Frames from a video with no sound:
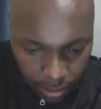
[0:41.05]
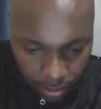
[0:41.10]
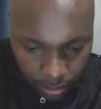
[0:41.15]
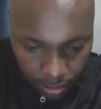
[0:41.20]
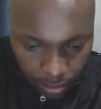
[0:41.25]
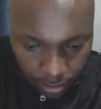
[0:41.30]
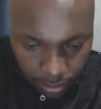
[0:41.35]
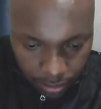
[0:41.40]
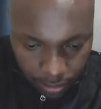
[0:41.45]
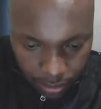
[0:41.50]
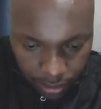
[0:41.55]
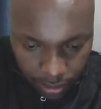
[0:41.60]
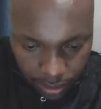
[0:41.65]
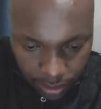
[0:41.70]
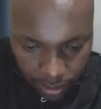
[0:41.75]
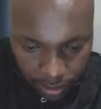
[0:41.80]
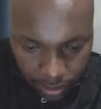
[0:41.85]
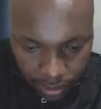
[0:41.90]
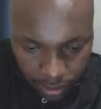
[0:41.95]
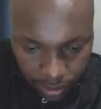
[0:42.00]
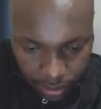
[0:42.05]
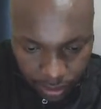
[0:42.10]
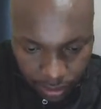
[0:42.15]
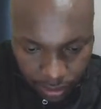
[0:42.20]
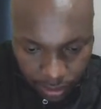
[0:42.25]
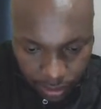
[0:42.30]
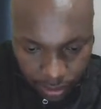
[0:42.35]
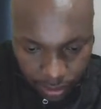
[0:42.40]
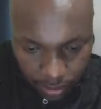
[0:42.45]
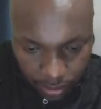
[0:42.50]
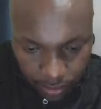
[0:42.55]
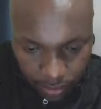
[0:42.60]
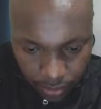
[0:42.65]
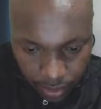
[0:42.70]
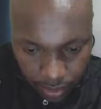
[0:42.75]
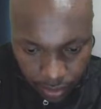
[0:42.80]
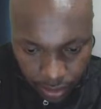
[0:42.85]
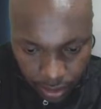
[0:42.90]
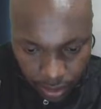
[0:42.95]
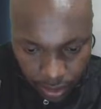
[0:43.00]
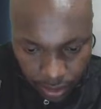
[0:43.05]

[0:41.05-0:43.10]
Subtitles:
draw the tangent to